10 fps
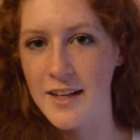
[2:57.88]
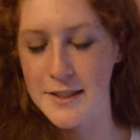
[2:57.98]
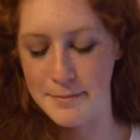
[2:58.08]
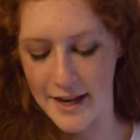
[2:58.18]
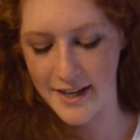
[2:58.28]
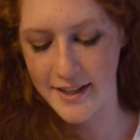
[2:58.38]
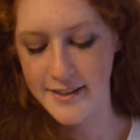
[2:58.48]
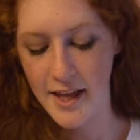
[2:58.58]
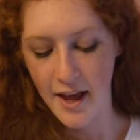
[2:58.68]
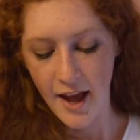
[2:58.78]

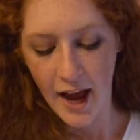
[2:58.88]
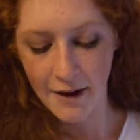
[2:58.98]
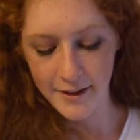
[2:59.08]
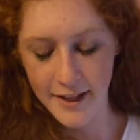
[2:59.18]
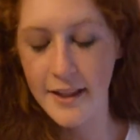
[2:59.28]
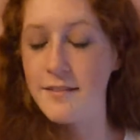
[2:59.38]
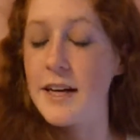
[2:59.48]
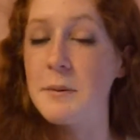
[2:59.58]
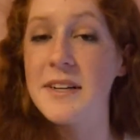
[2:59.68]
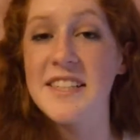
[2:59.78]
Cosmetics. I really love it.
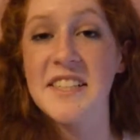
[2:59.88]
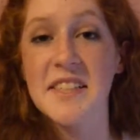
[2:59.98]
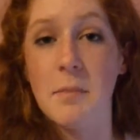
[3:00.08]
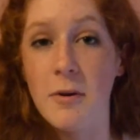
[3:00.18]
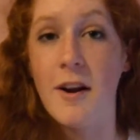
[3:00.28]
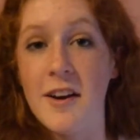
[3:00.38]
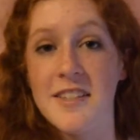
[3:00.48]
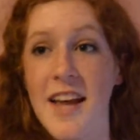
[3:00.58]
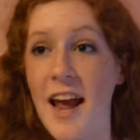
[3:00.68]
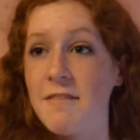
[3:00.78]
I wear this
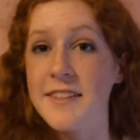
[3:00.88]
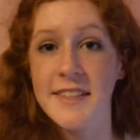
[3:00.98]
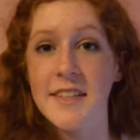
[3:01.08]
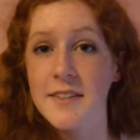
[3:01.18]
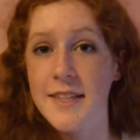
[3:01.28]
product every single